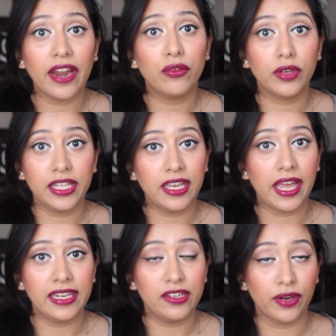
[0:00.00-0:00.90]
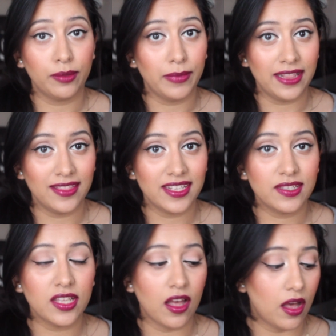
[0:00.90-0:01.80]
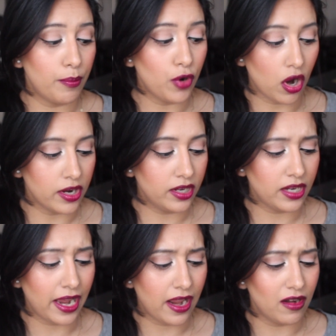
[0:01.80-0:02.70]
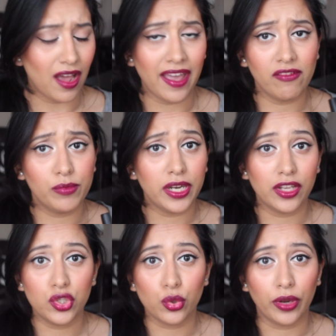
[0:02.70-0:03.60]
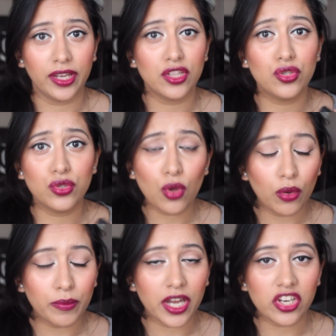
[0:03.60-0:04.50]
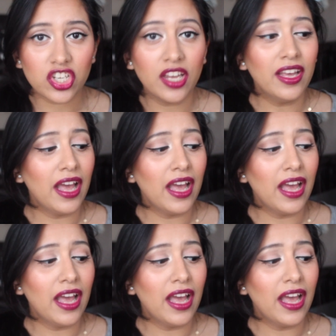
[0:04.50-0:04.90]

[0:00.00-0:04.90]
I really highly recommend this product and I've been enjoying it so much.